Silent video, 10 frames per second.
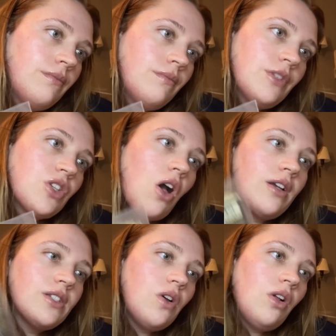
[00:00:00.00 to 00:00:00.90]
the song
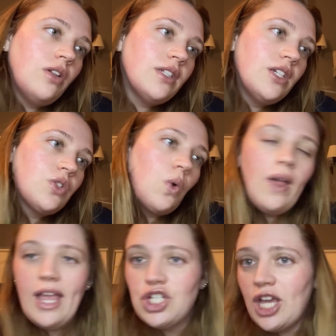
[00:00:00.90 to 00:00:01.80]
is called
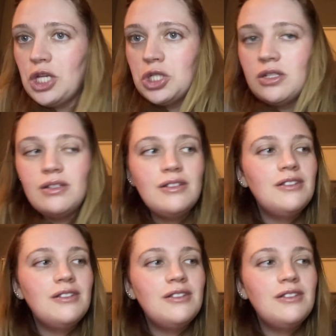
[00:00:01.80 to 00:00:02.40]
Adult Education.